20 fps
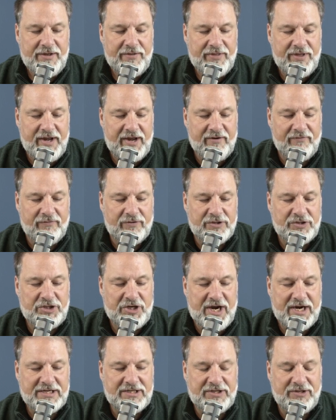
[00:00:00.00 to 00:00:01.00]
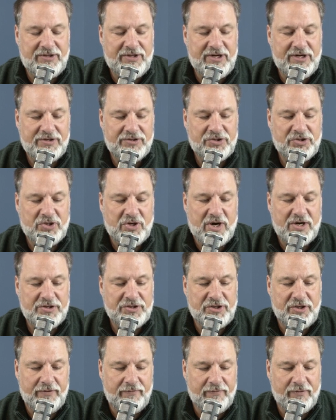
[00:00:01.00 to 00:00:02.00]
They have rejected the
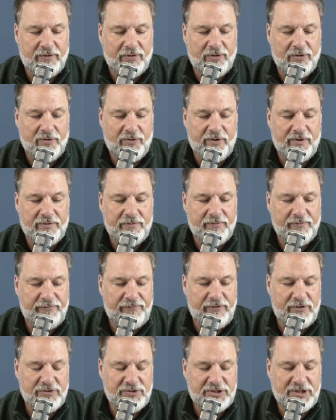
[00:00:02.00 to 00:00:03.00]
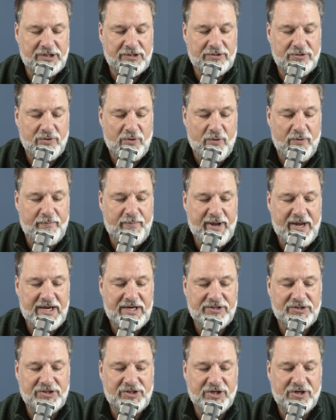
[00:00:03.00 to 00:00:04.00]
instruction of the Lord, refusing to obey
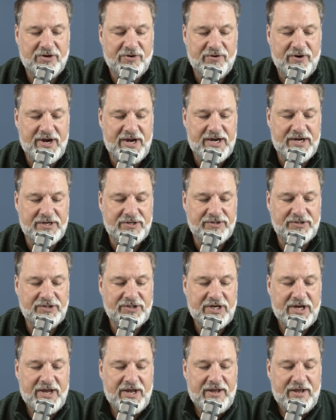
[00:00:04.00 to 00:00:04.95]
his decrees.